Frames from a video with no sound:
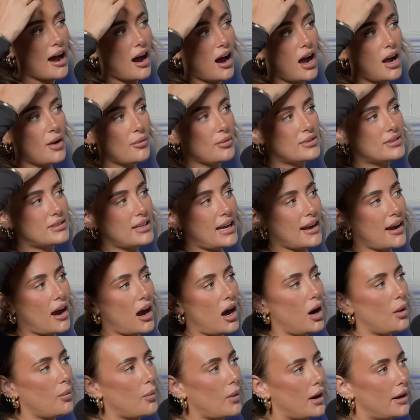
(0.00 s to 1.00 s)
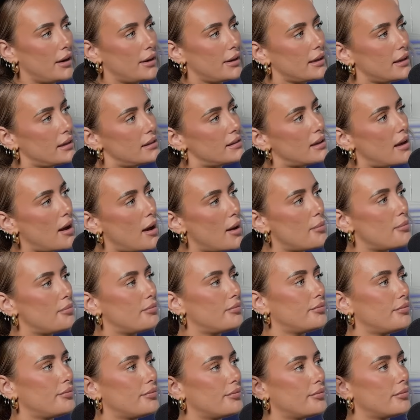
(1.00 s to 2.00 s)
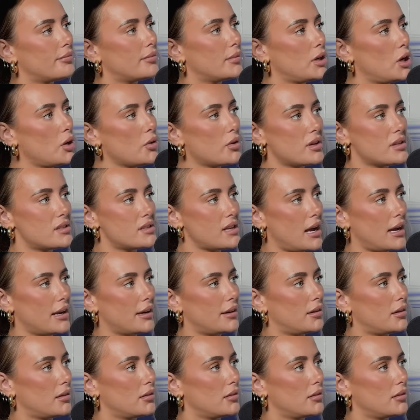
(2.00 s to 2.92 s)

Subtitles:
I would say our one is Lucasade.